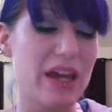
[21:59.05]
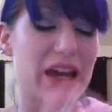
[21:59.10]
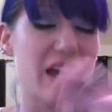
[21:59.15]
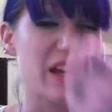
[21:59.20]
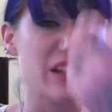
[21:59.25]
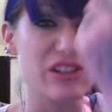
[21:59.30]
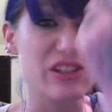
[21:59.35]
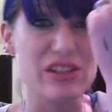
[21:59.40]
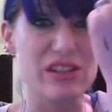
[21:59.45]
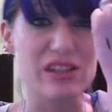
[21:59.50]

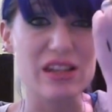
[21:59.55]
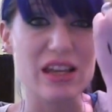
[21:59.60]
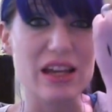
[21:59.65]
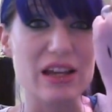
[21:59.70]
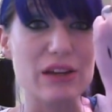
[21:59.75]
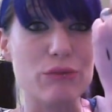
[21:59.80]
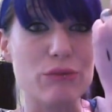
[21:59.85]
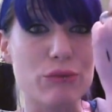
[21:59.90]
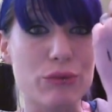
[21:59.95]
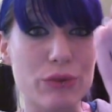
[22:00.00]
it's just,
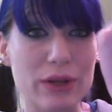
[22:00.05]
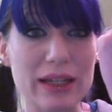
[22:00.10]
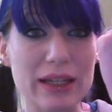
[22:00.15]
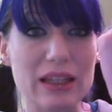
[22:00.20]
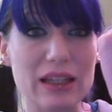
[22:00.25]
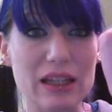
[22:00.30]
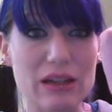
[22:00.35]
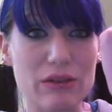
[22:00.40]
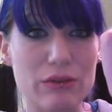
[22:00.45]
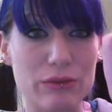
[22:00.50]
it
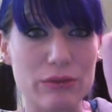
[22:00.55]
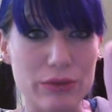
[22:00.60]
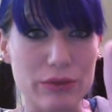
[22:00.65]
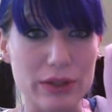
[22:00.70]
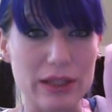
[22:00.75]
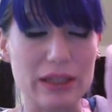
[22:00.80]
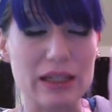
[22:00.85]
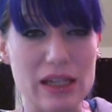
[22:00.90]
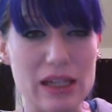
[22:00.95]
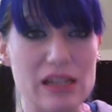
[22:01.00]
really,
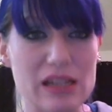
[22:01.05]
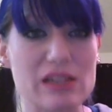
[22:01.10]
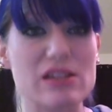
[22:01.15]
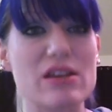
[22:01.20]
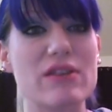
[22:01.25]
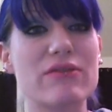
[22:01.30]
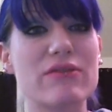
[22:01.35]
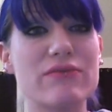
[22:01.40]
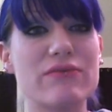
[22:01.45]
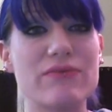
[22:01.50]
really is
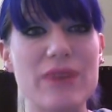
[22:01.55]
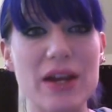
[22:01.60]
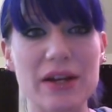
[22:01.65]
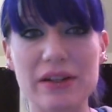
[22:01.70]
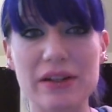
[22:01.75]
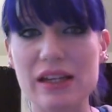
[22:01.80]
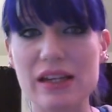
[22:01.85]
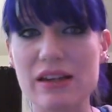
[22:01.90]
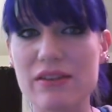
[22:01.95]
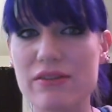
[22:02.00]
a
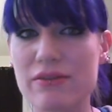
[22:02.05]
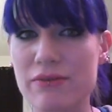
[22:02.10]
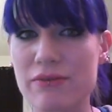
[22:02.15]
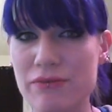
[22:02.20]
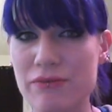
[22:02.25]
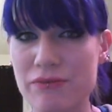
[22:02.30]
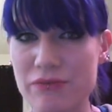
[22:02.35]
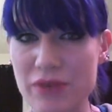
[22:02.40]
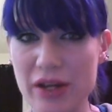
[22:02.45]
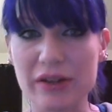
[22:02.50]
very,
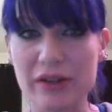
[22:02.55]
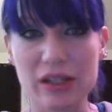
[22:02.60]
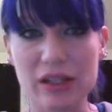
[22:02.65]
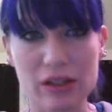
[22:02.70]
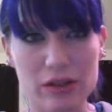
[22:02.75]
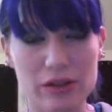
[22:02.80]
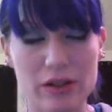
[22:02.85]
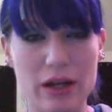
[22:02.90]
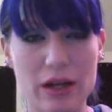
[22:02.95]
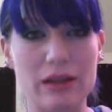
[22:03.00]
very
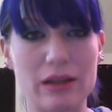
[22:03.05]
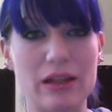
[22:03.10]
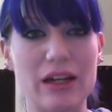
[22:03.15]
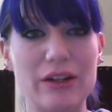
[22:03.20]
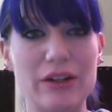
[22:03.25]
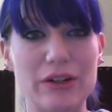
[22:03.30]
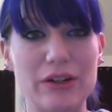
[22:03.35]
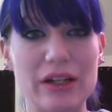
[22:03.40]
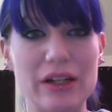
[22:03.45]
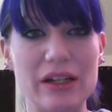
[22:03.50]
good
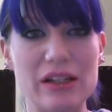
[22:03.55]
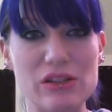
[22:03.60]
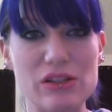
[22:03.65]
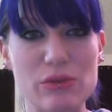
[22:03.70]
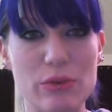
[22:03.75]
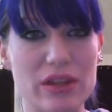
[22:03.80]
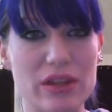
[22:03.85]
eyeliner, and is